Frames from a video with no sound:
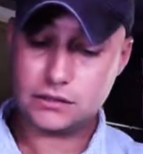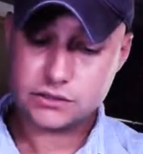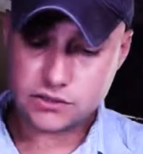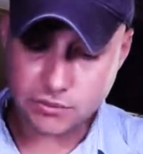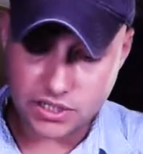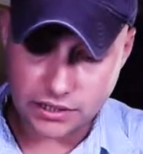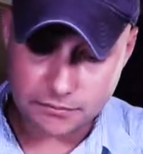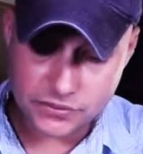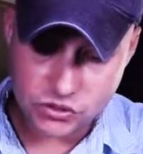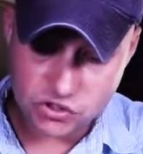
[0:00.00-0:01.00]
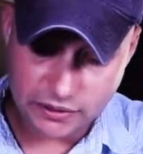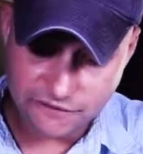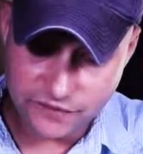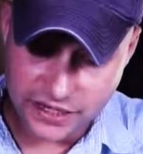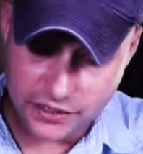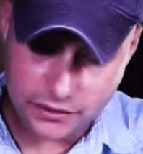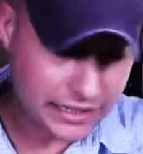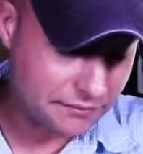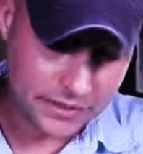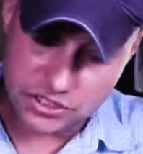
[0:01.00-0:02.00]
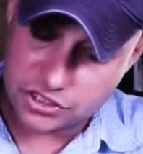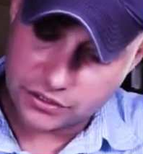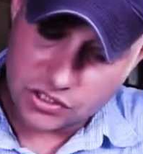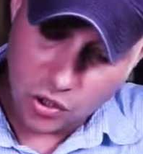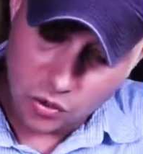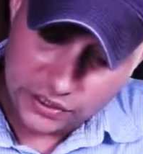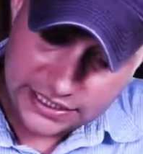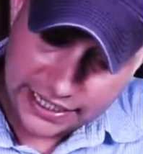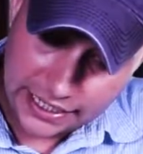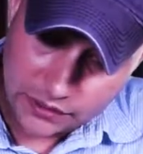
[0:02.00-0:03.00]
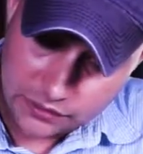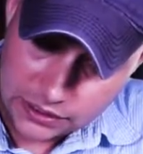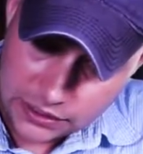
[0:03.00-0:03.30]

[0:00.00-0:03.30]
So I'm going to use my finger and make sure it's holding down,